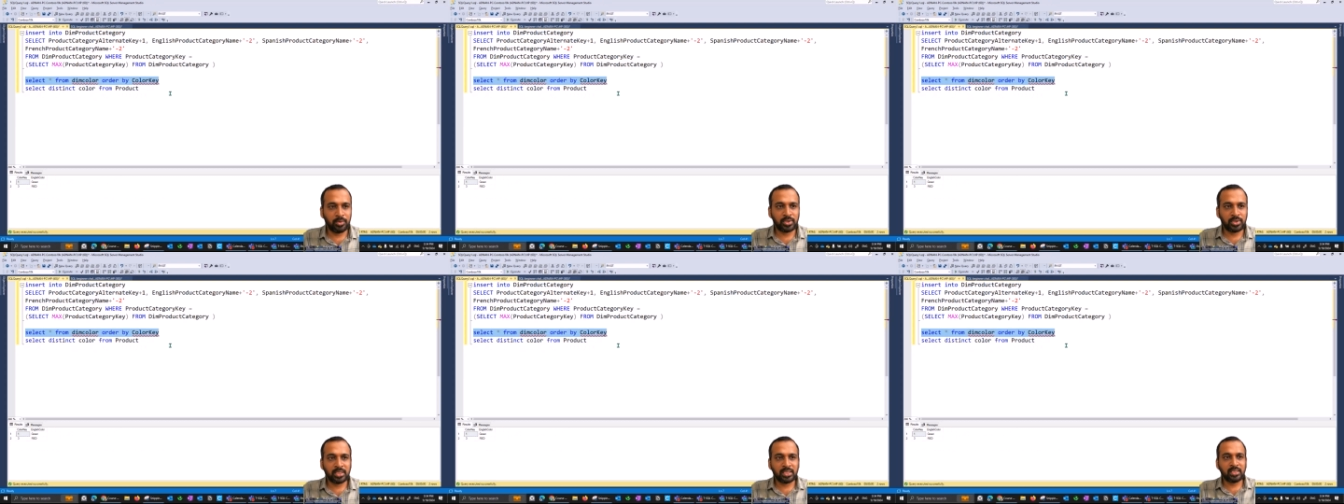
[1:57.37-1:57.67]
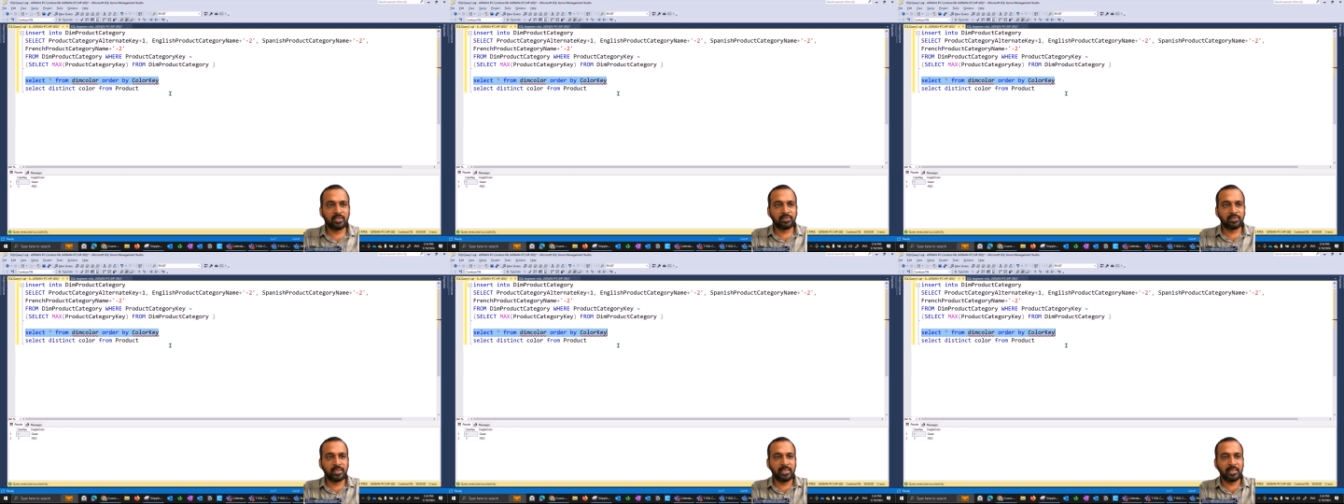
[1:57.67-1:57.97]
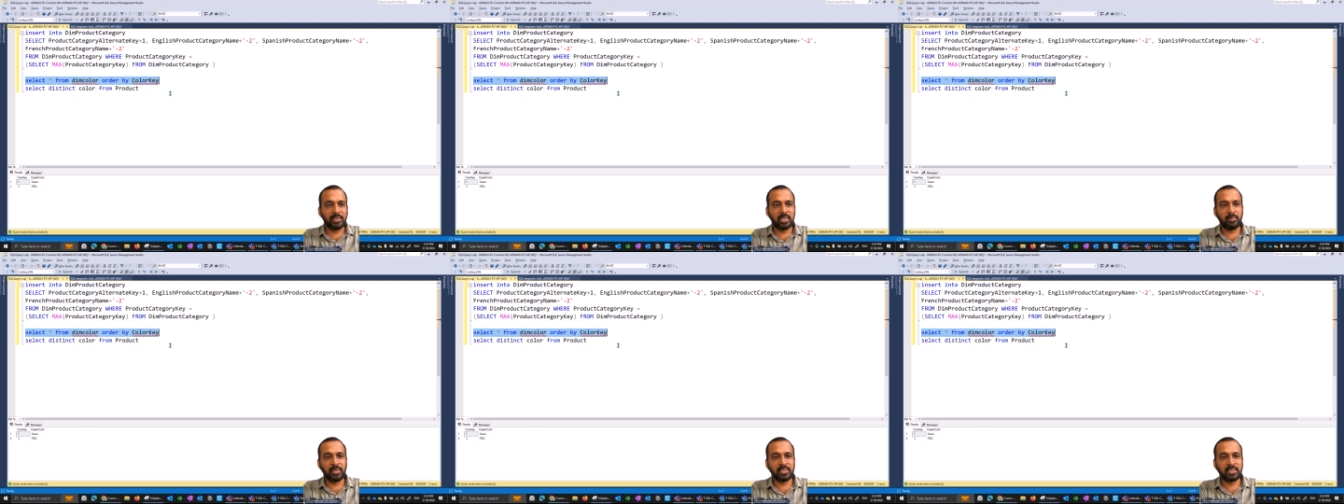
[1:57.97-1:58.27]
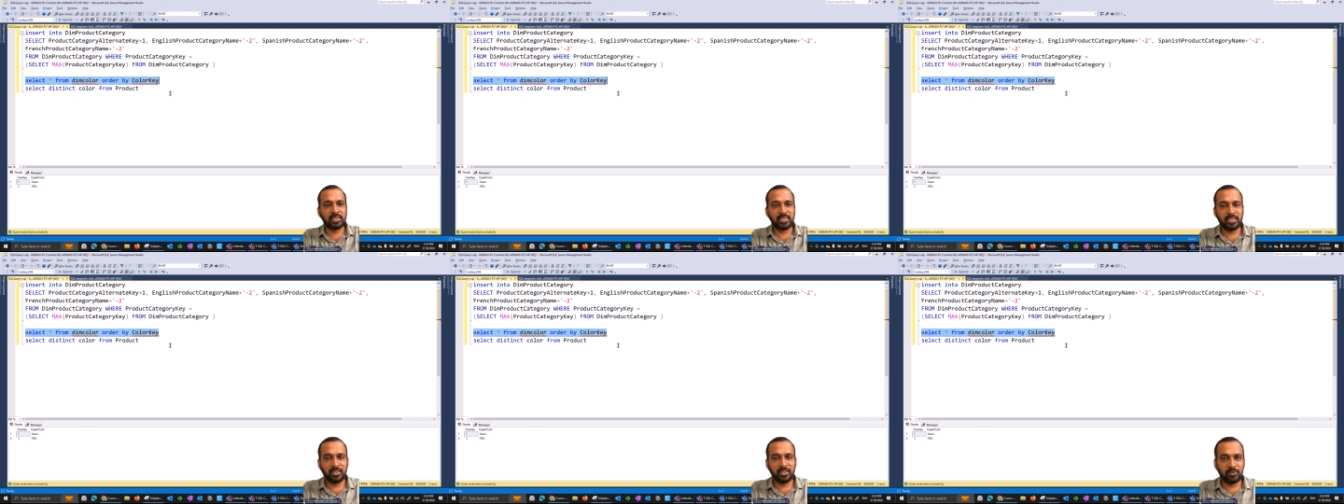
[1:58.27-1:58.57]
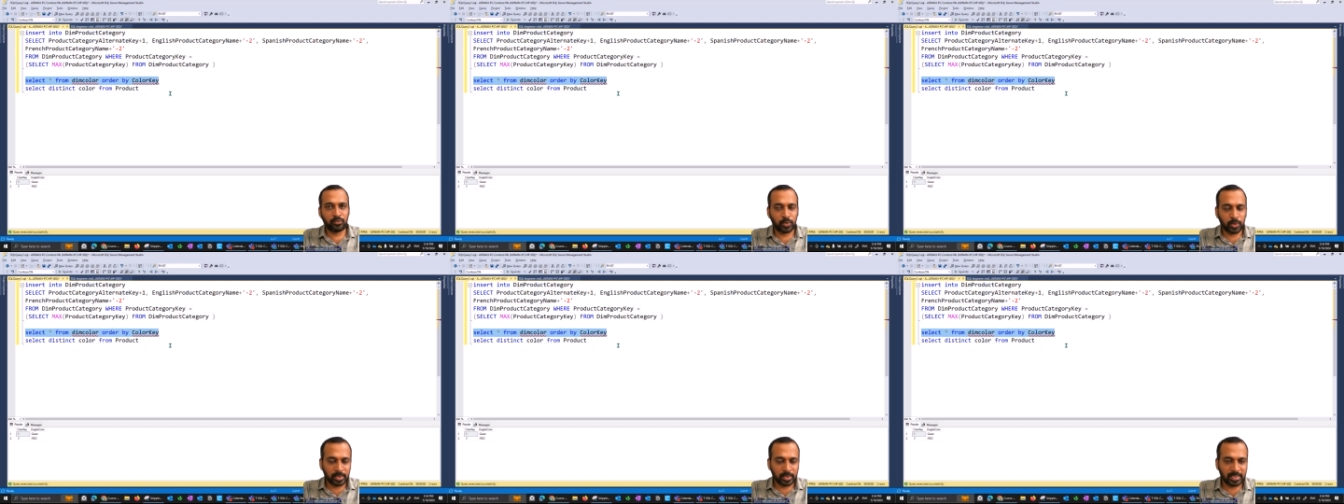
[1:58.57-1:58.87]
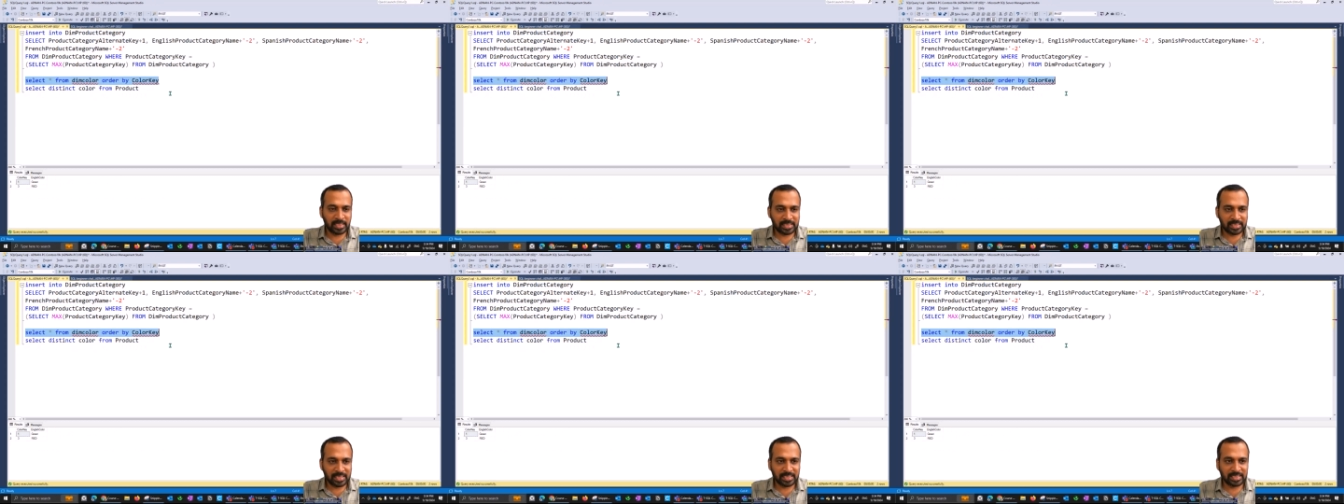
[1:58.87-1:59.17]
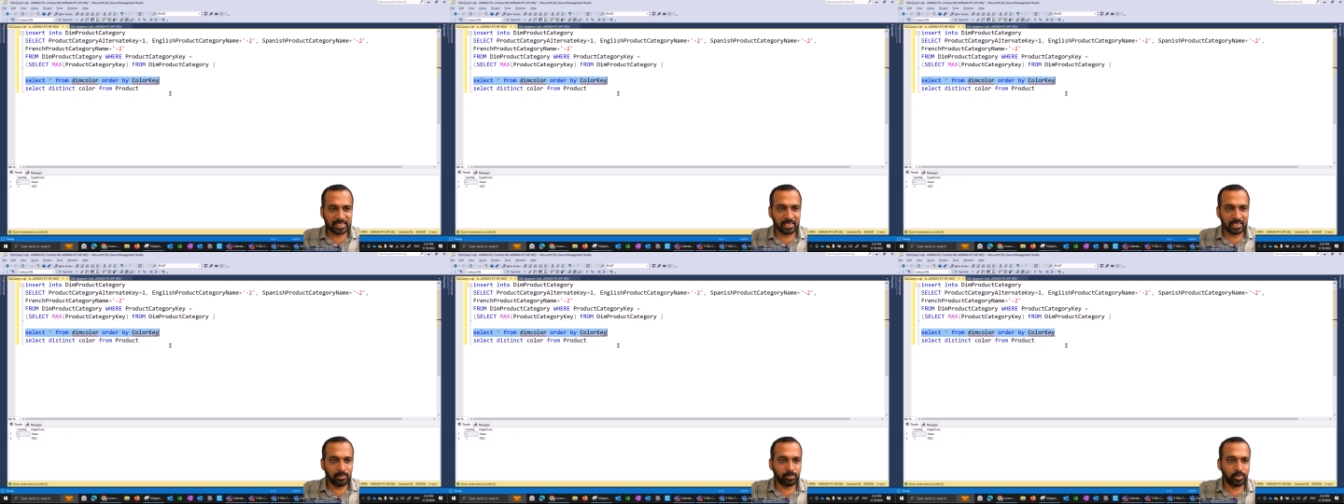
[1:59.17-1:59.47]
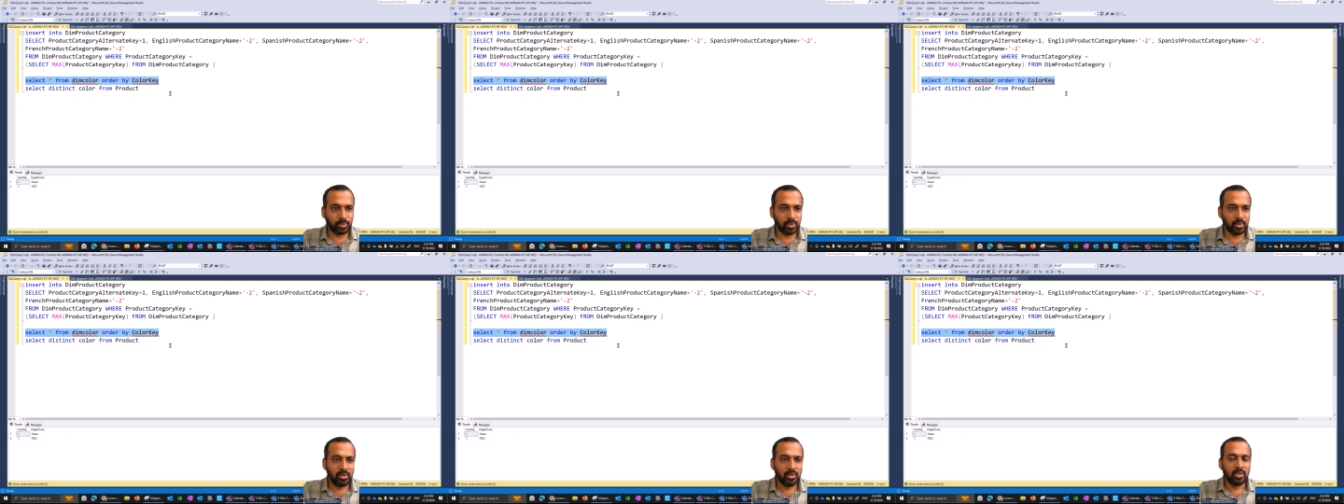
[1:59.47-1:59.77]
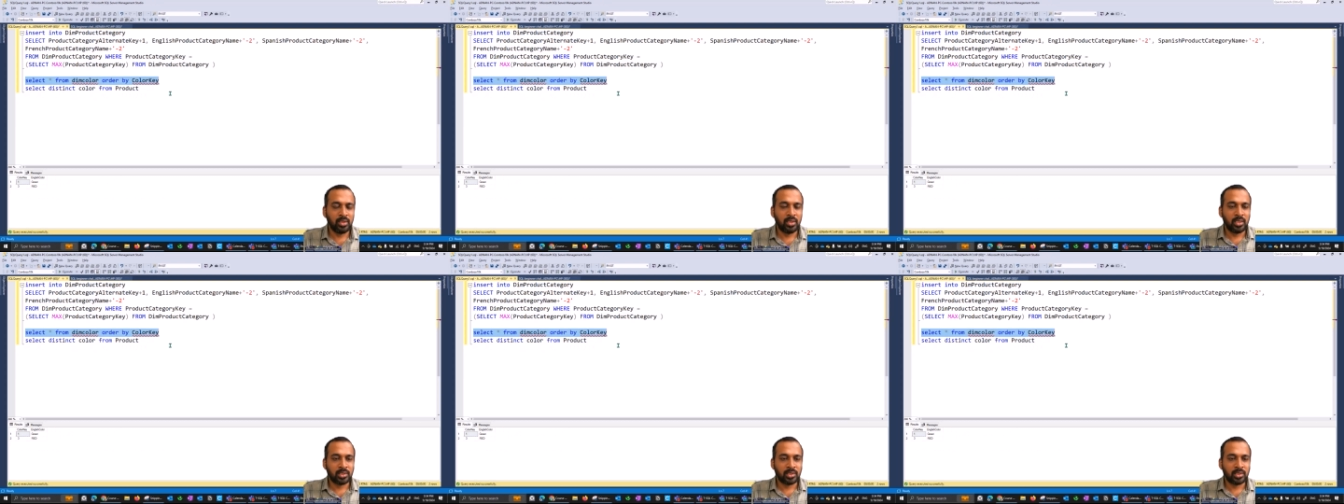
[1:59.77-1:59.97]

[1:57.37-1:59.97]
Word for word: I'm using a different database here for this example.